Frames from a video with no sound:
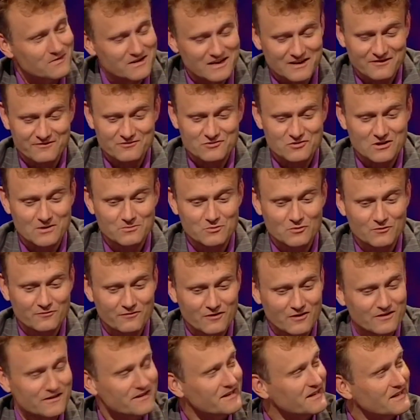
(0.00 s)
would have trouble
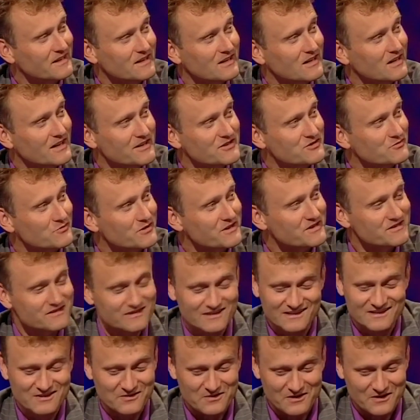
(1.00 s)
finding a clitoris.
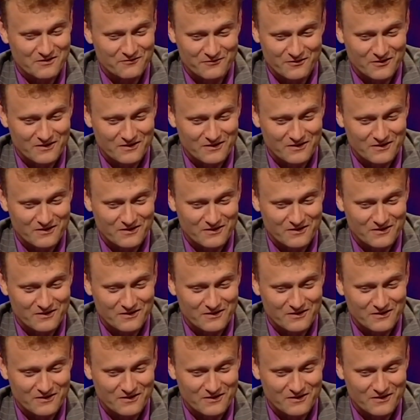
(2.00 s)
They're not going to